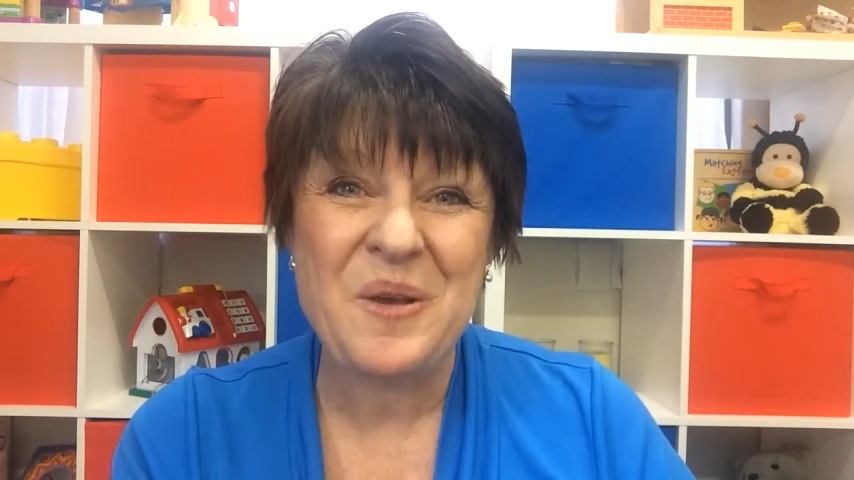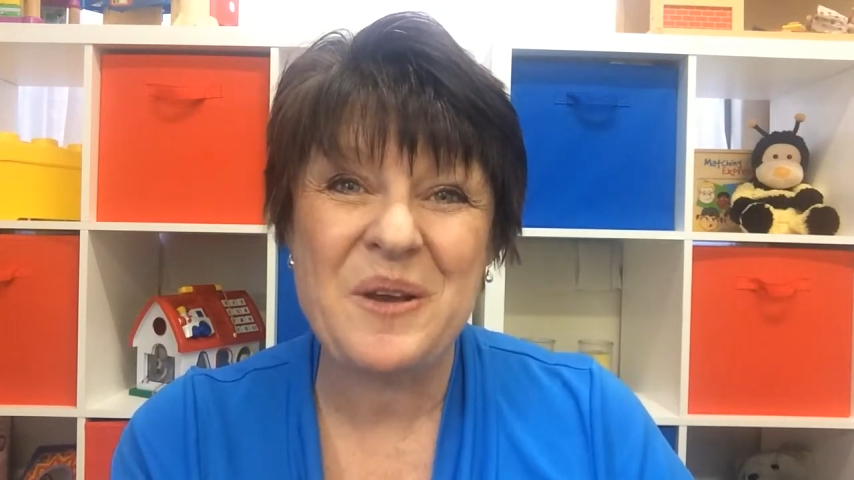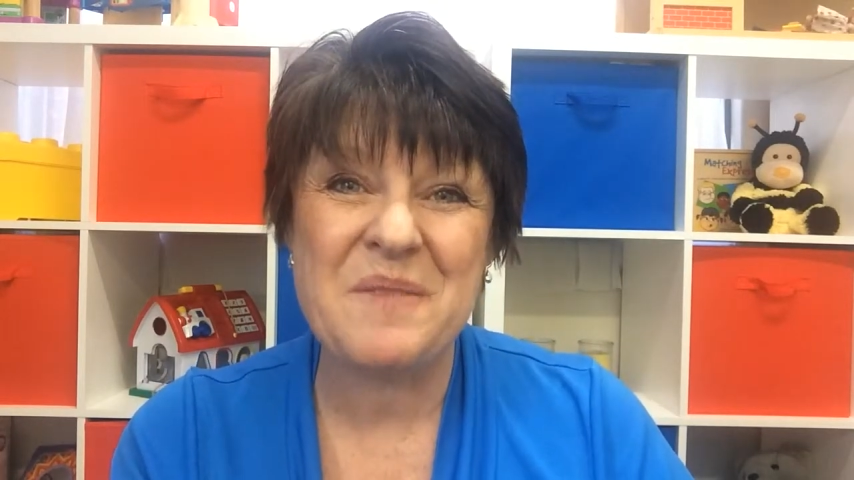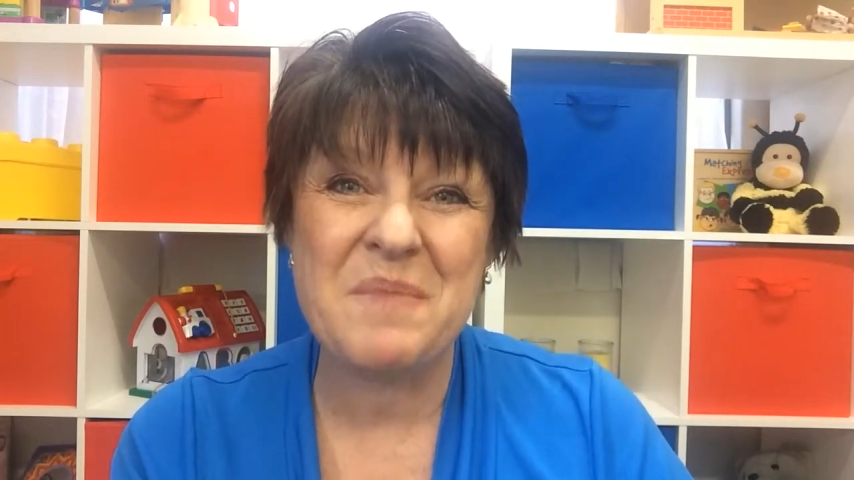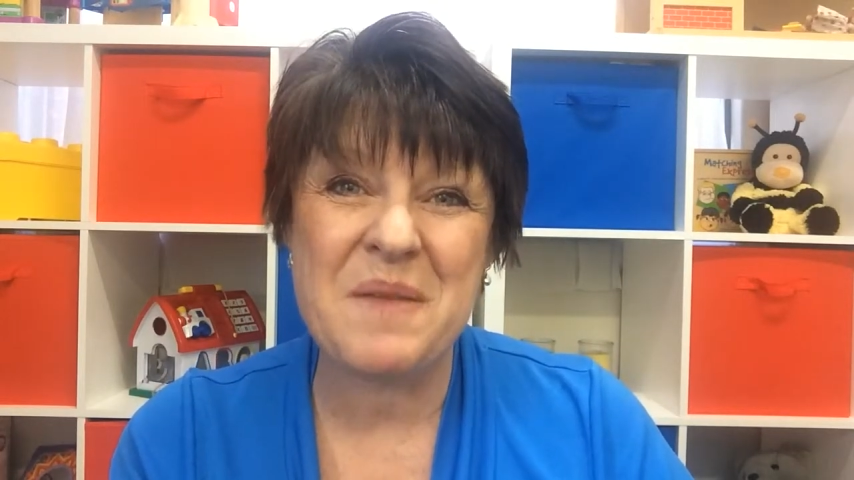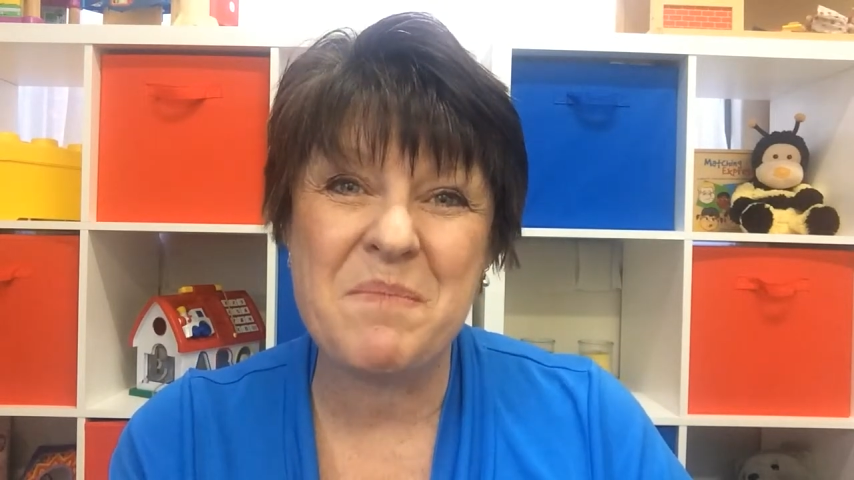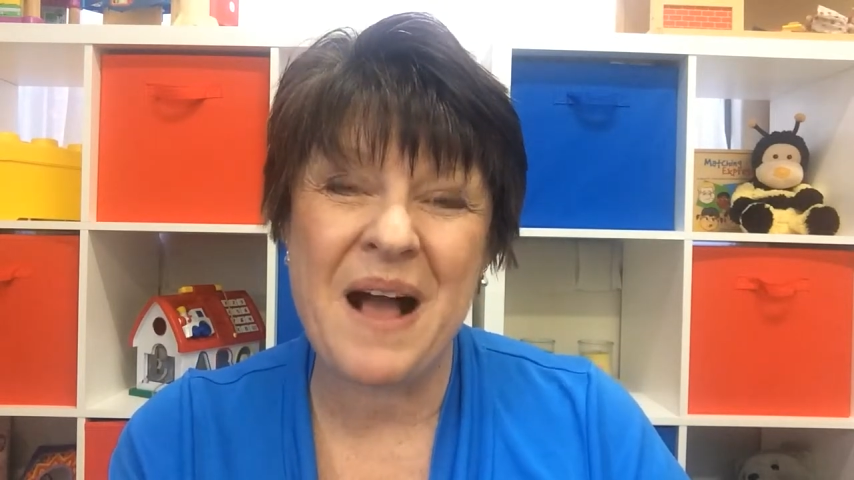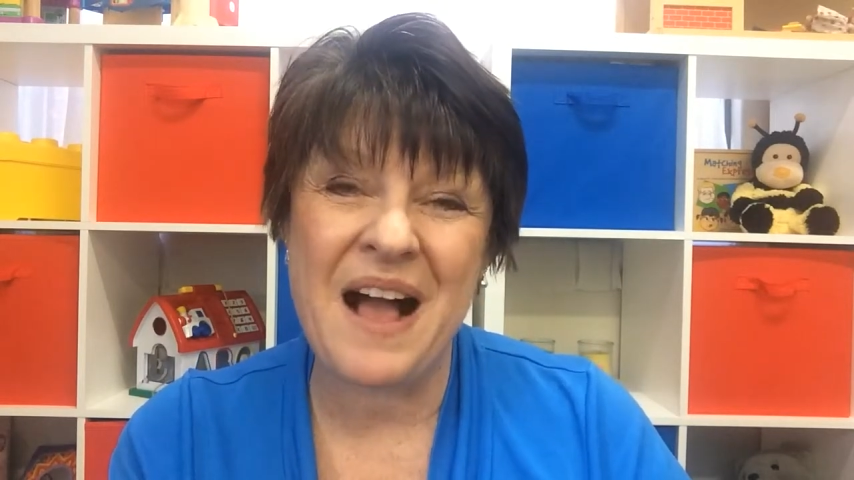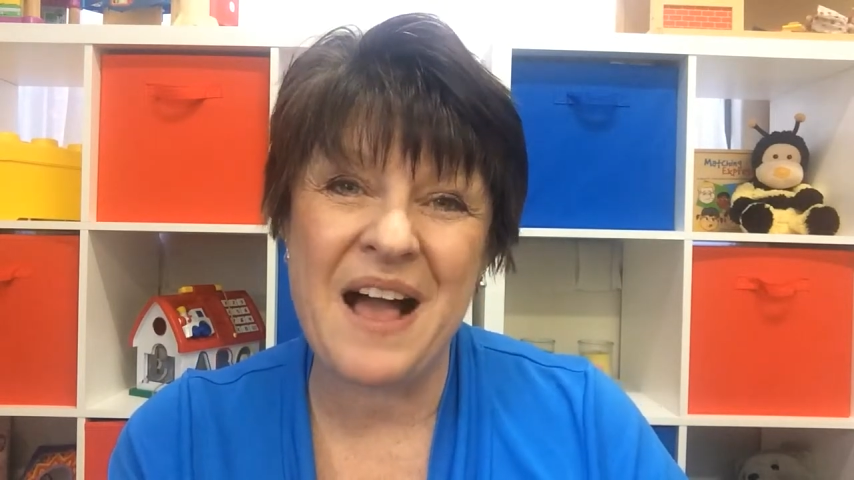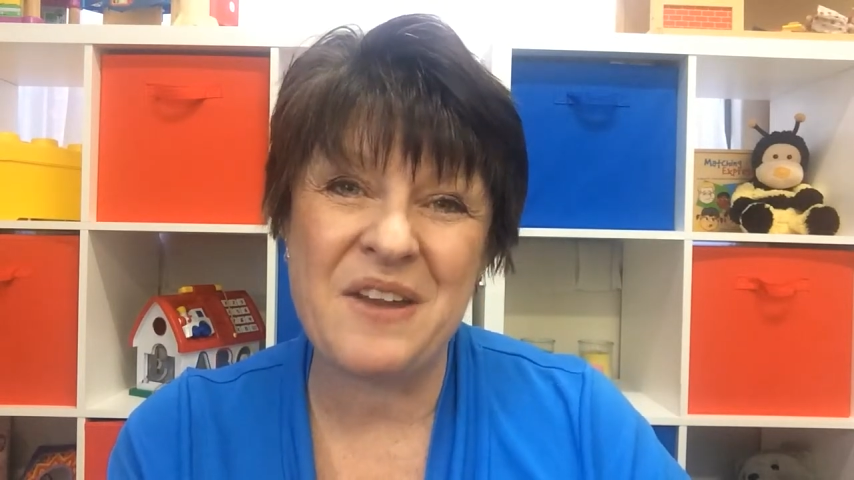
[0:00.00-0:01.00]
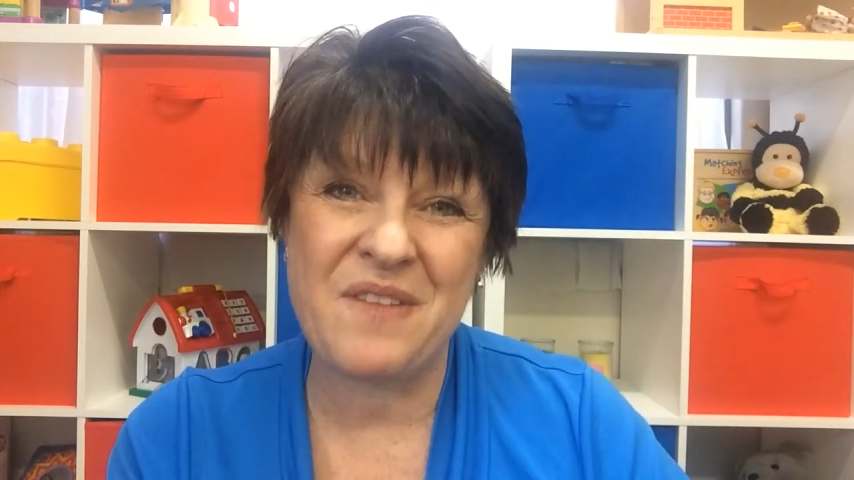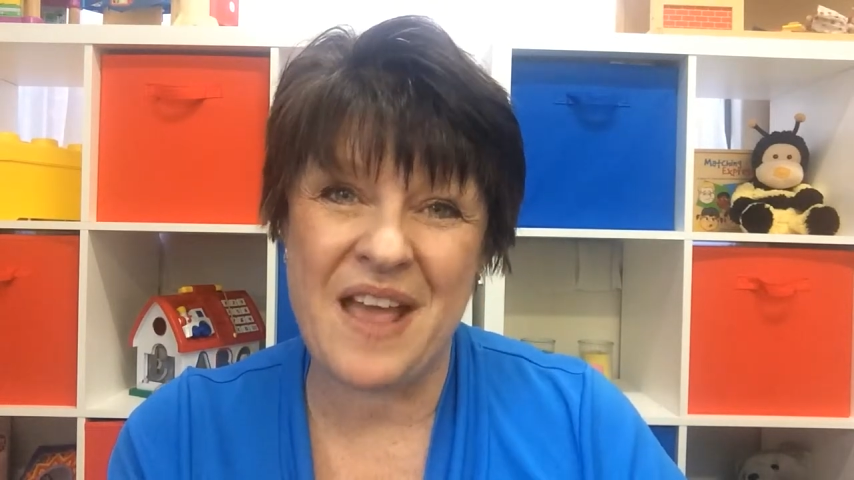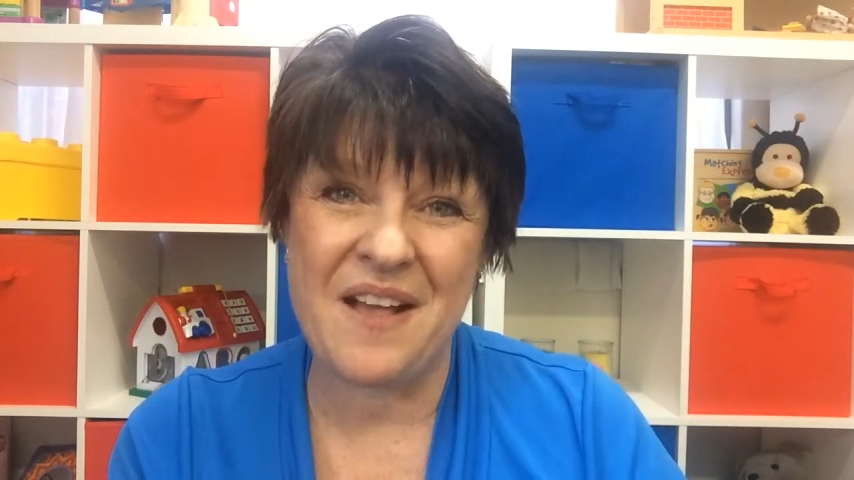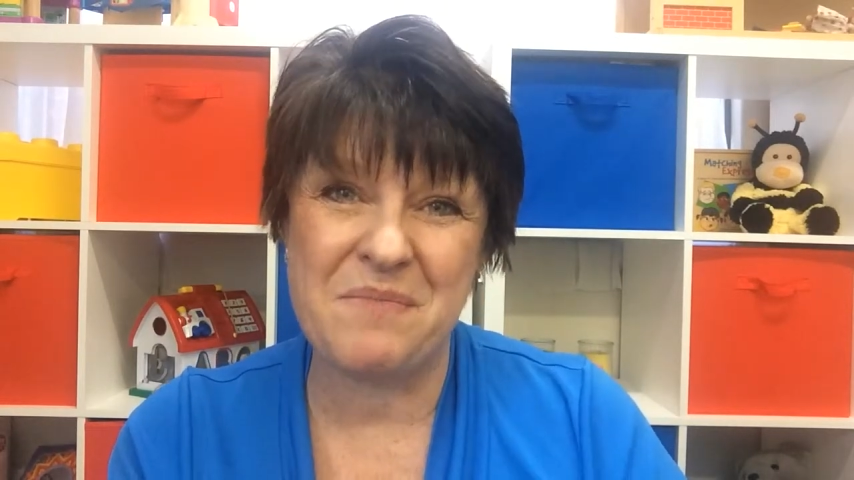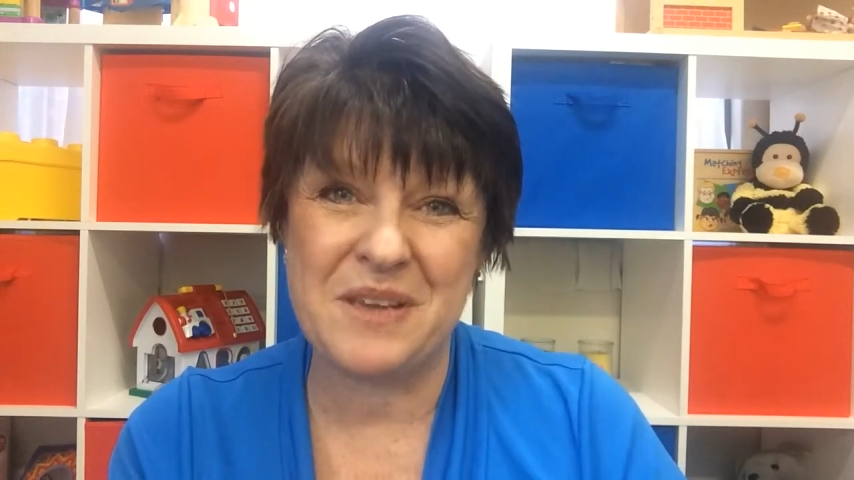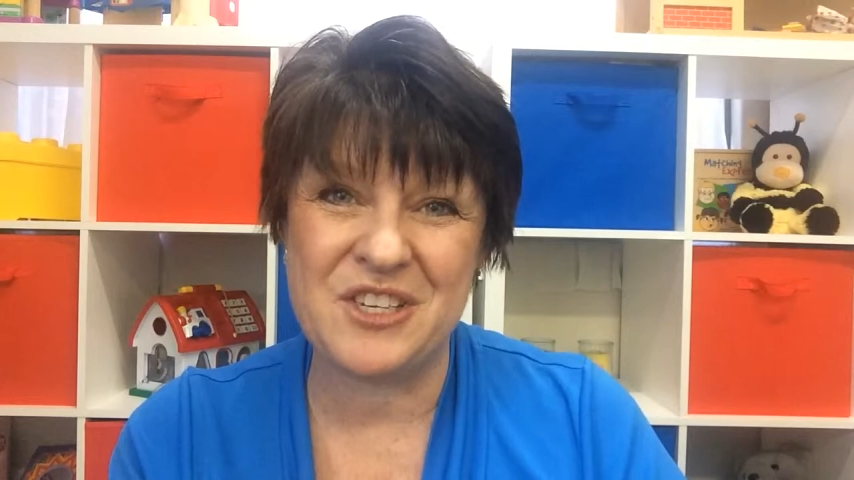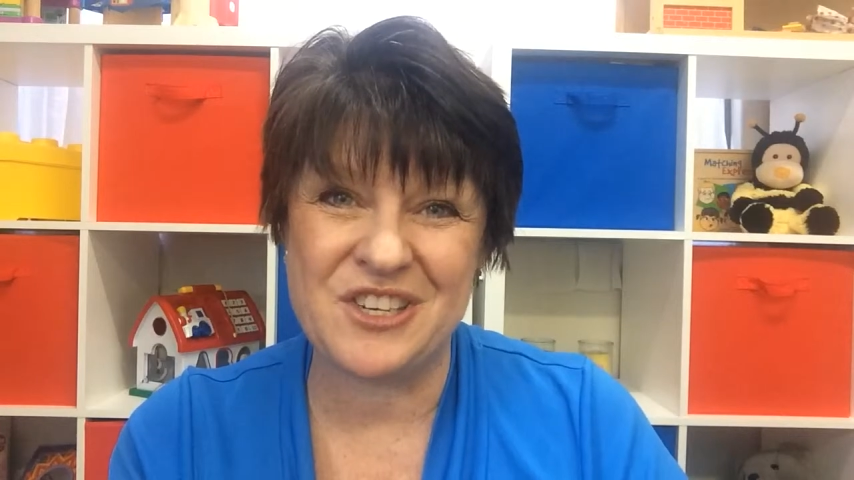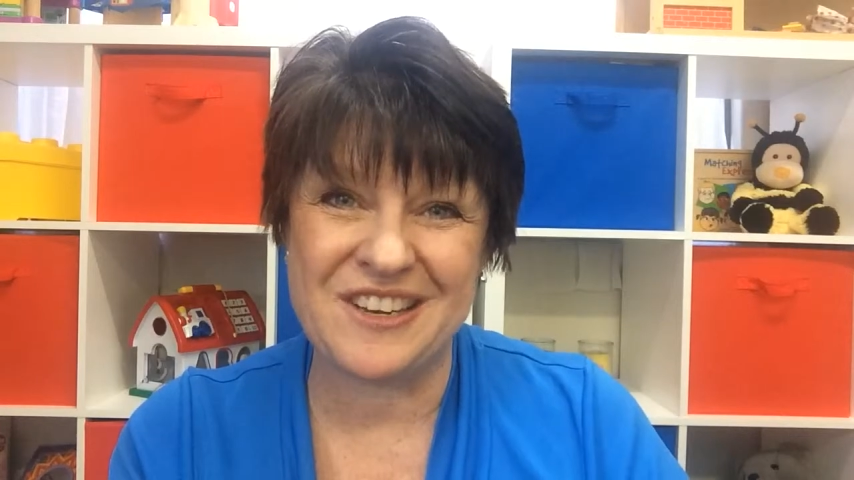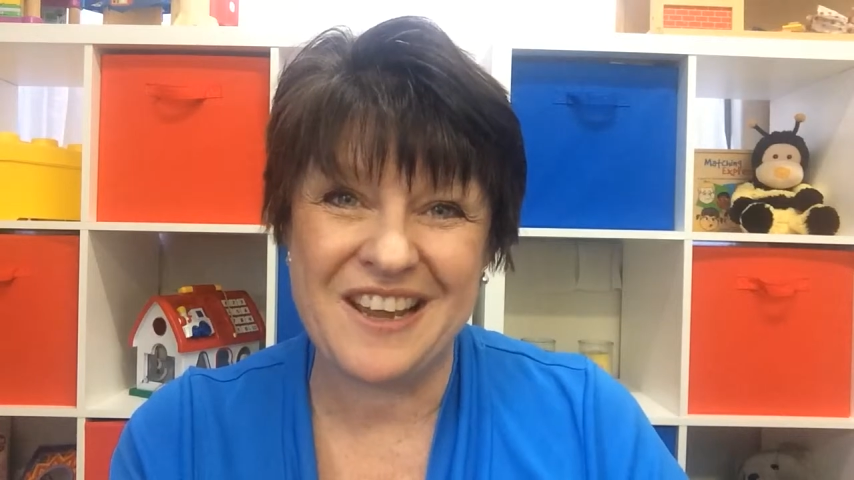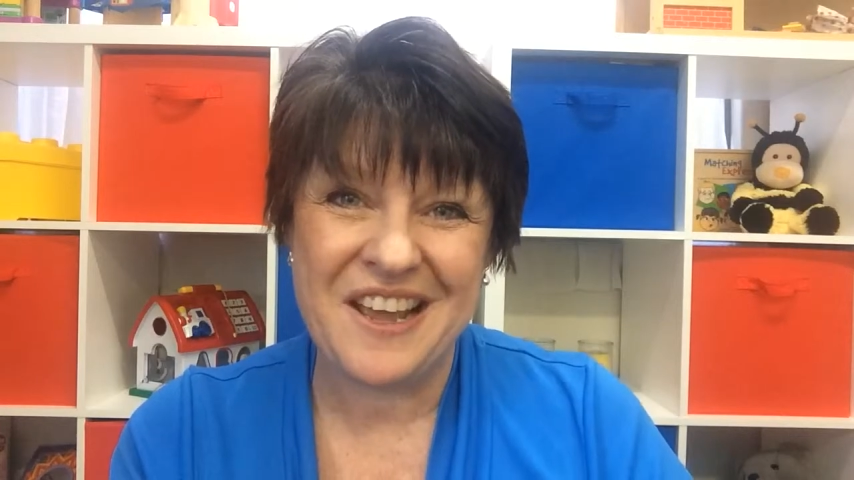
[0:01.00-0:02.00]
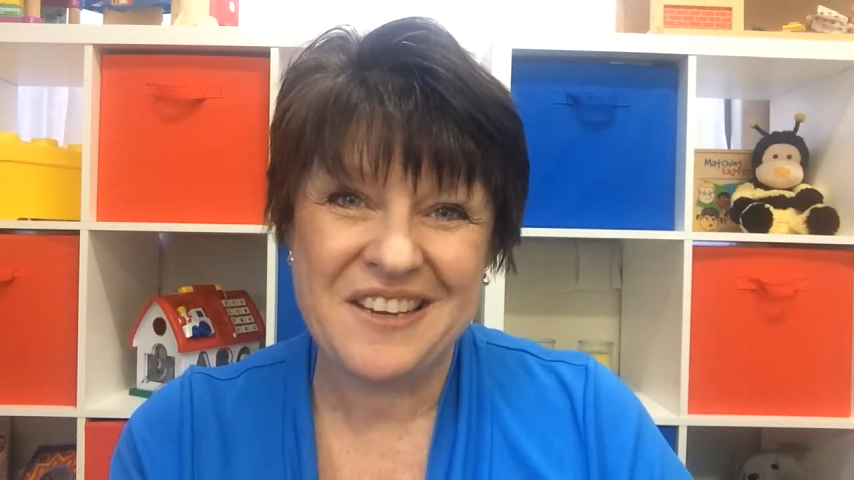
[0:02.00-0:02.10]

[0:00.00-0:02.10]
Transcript: who can be part of our mission